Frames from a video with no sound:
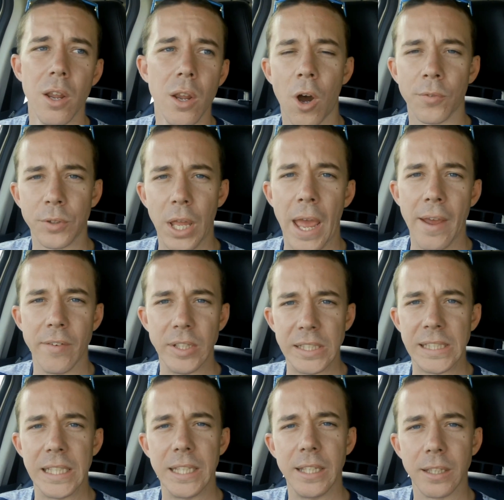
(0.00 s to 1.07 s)
After having
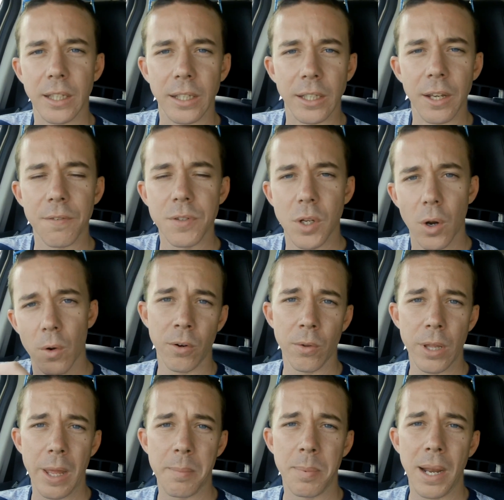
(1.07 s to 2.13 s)
seen that the diff's got
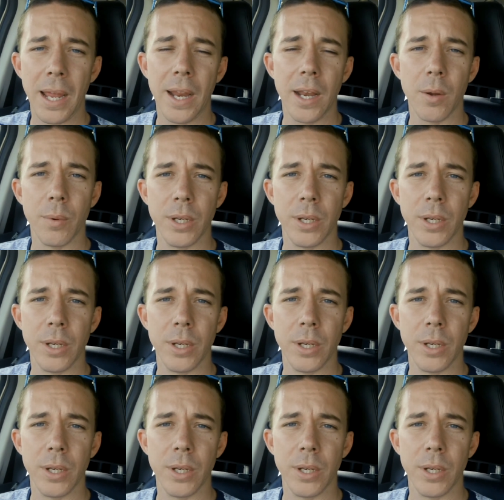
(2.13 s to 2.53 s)
all that play in it,